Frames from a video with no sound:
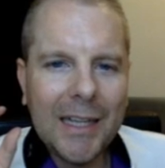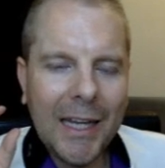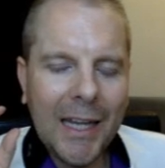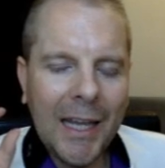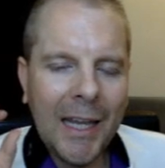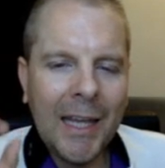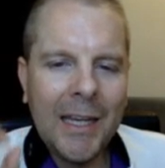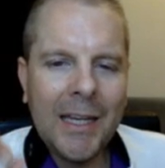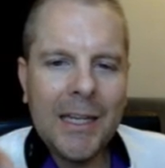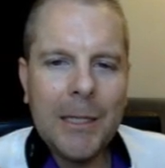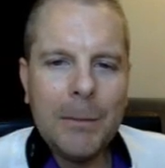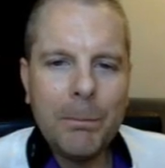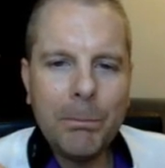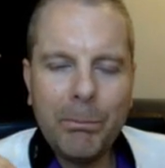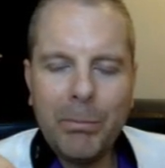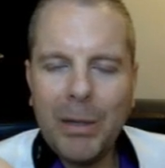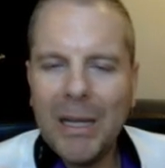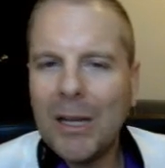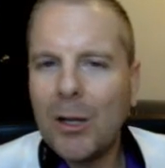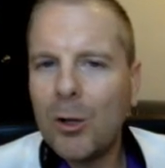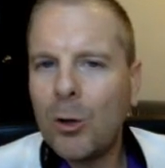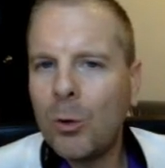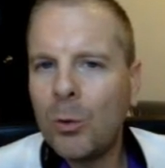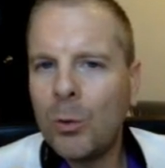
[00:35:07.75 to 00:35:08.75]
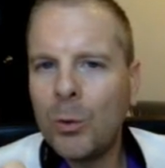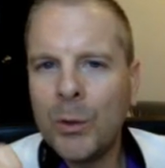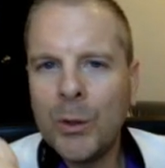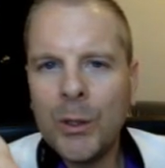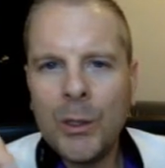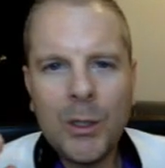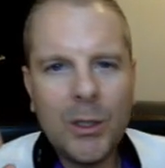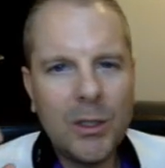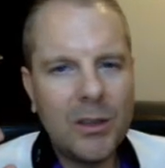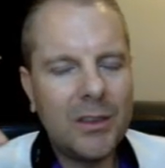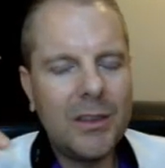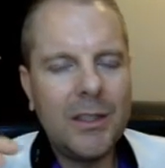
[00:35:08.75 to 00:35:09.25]
any
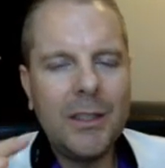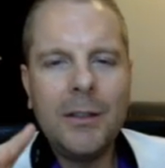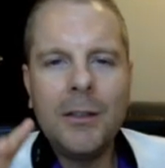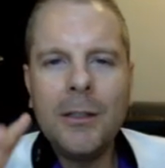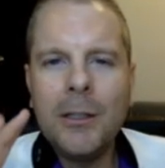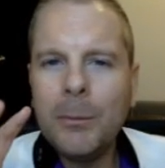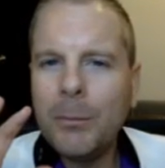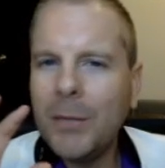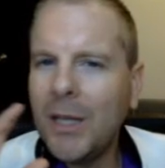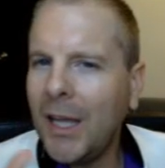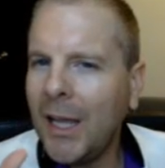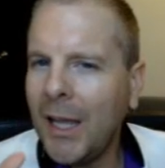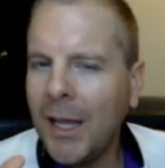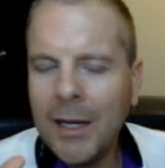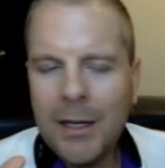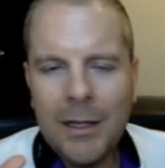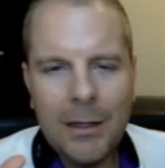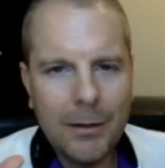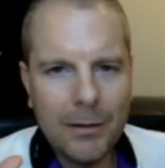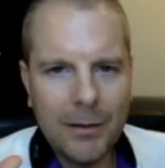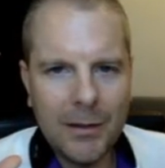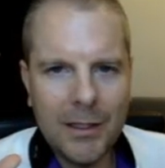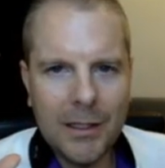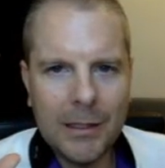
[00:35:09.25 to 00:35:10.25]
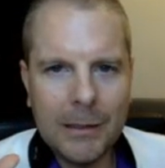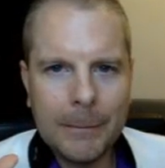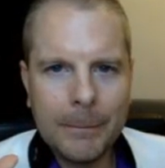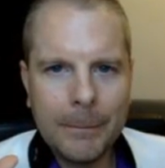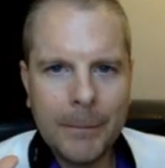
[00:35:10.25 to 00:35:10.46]
Bitcoin, Ethereum, anything,